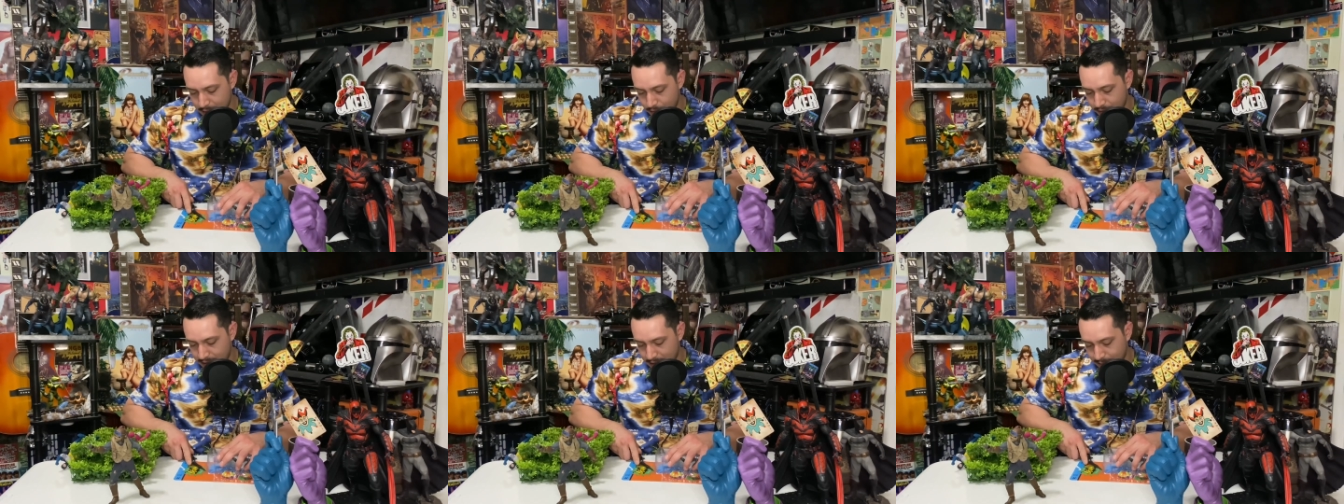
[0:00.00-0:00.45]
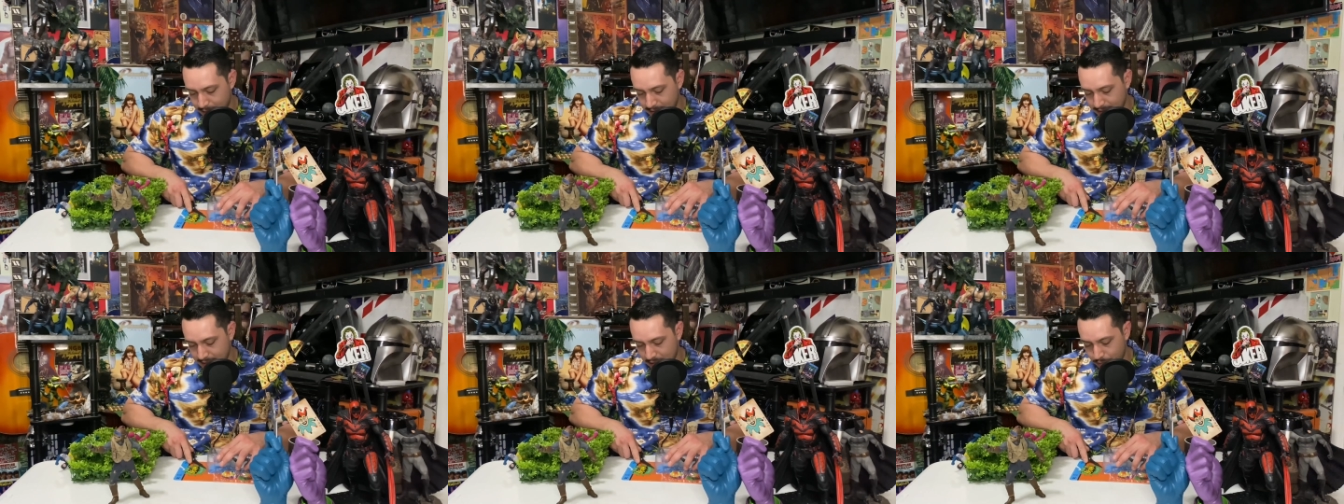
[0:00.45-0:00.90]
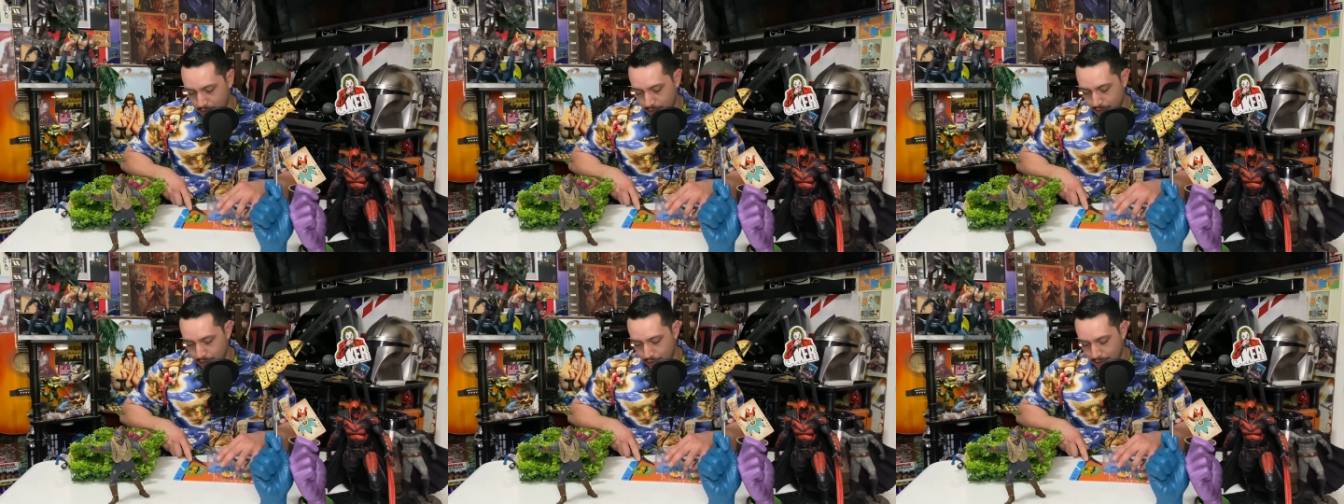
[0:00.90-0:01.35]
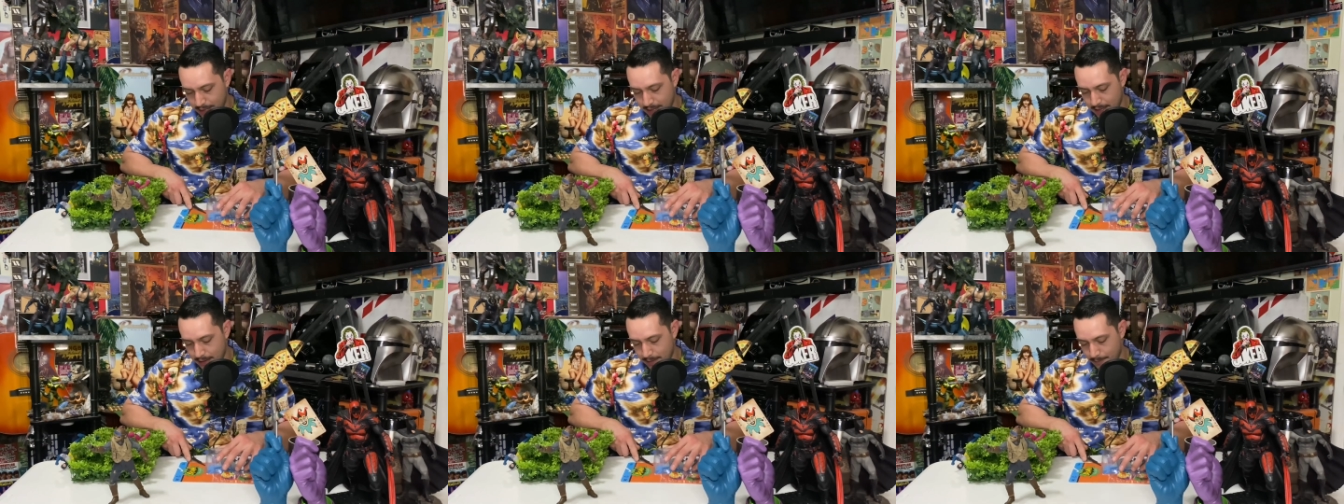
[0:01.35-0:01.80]
with that being said, why don't we go
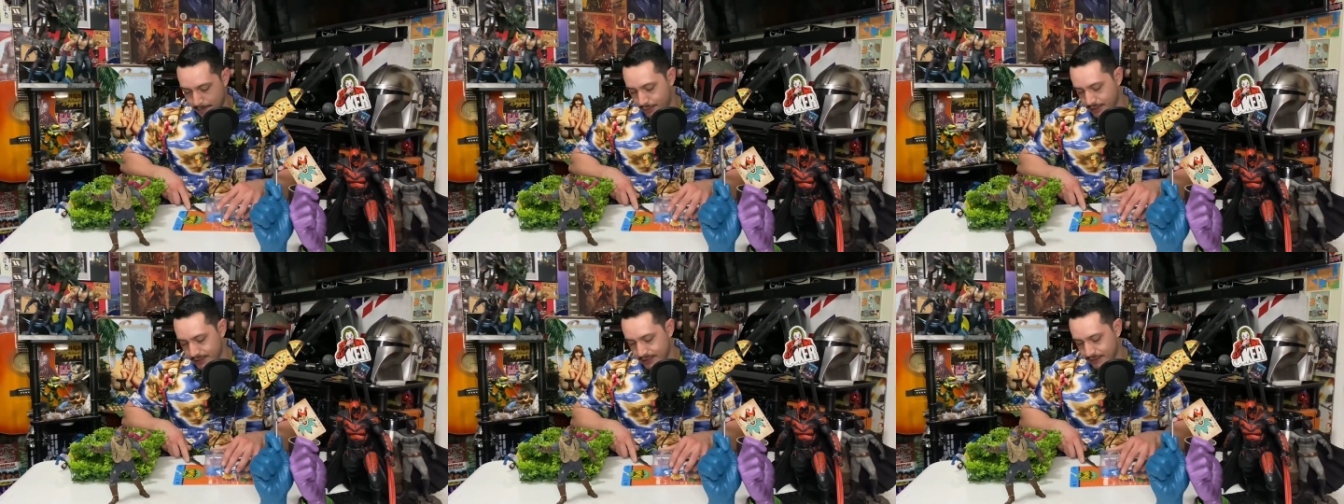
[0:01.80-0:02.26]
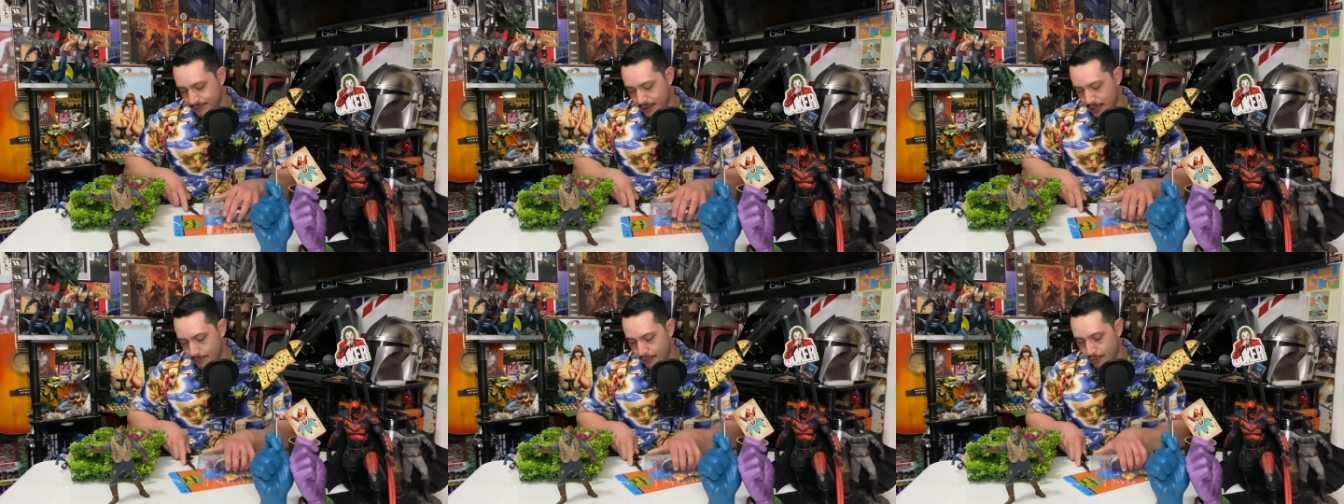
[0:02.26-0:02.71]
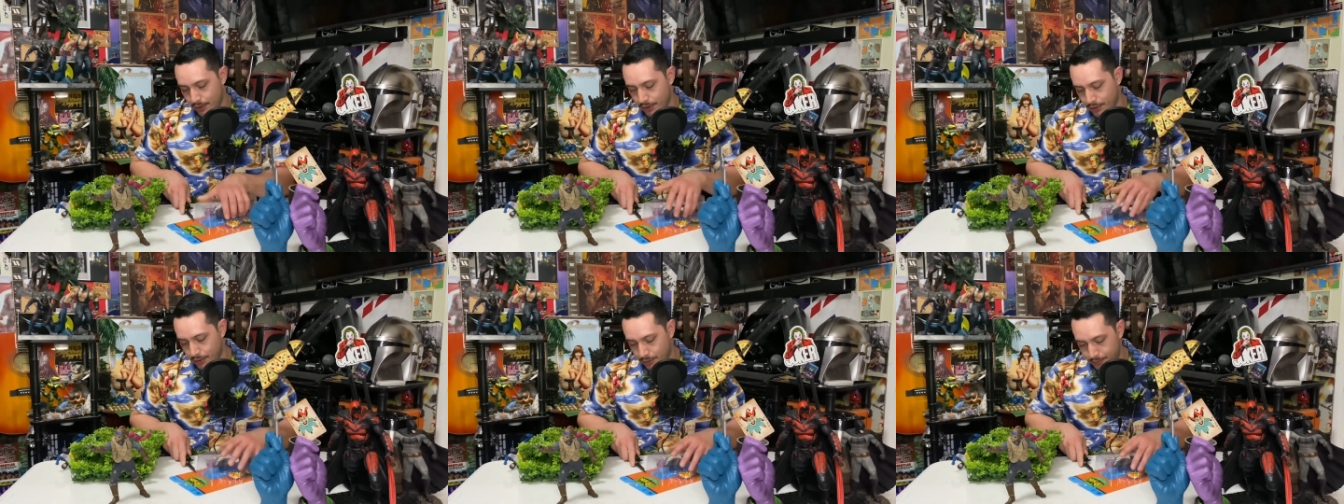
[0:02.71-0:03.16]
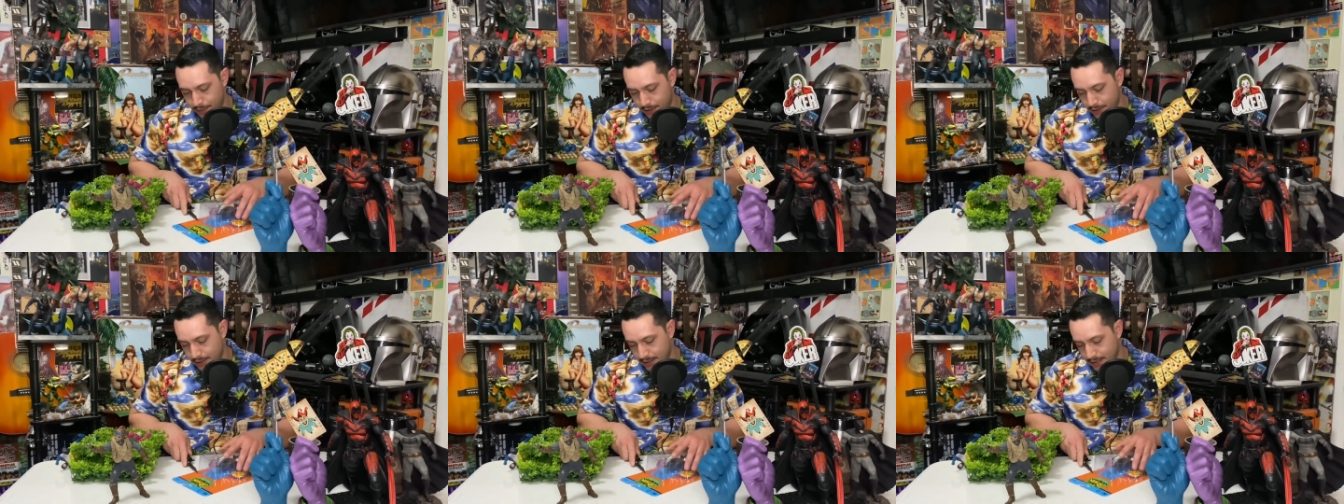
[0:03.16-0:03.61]
ahead and bust this bad boy
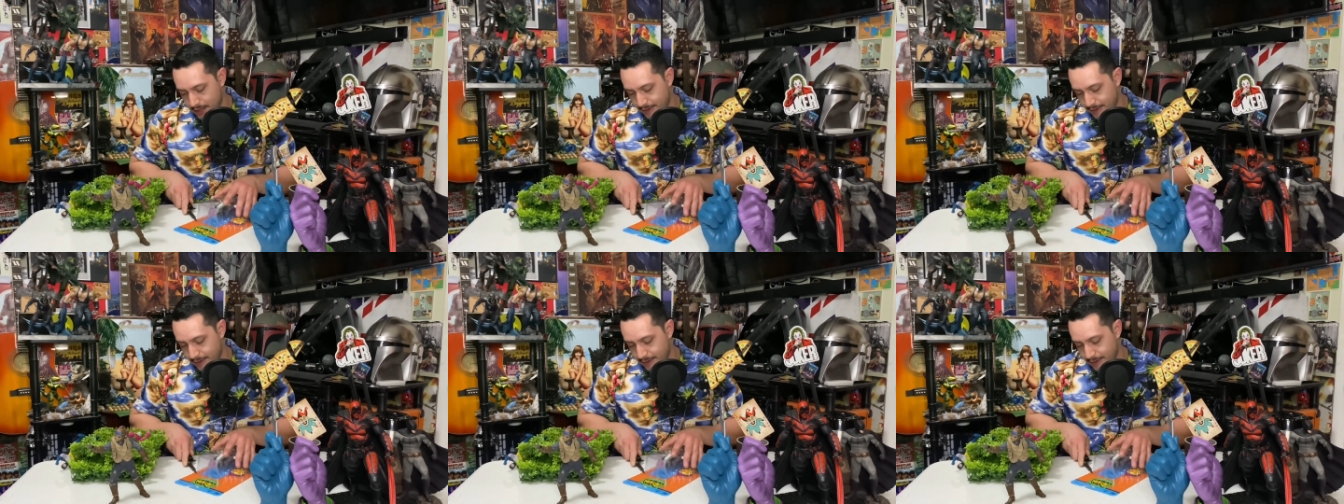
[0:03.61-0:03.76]
open?